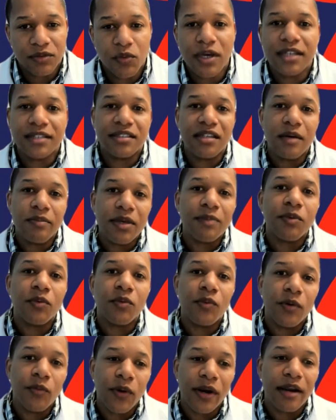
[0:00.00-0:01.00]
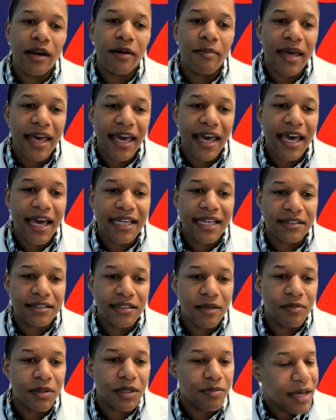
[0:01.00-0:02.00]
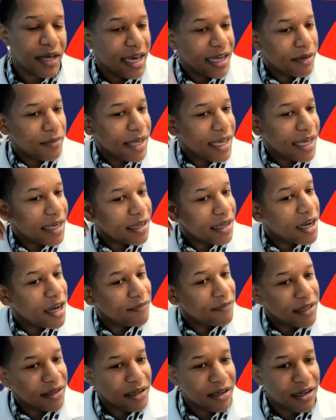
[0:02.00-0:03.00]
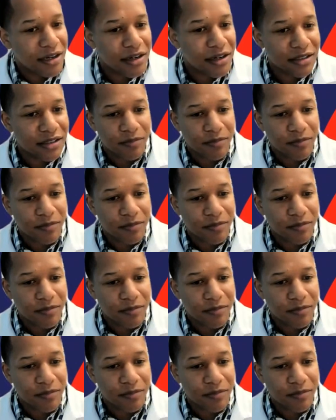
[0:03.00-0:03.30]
Well, some people were wearing masks. Some people had them hanging off their ears.